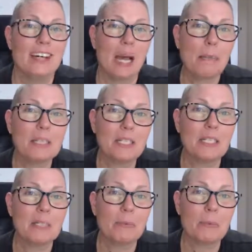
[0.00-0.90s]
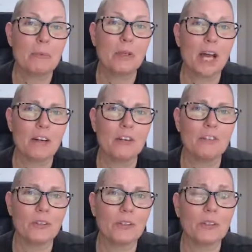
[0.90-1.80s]
I'm teaching people how to
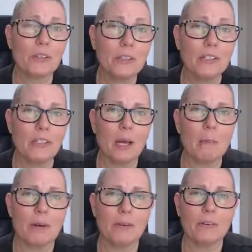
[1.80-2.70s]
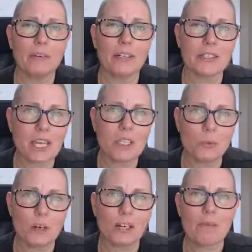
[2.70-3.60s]
feel good about their day's
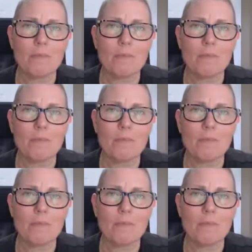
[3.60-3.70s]
work.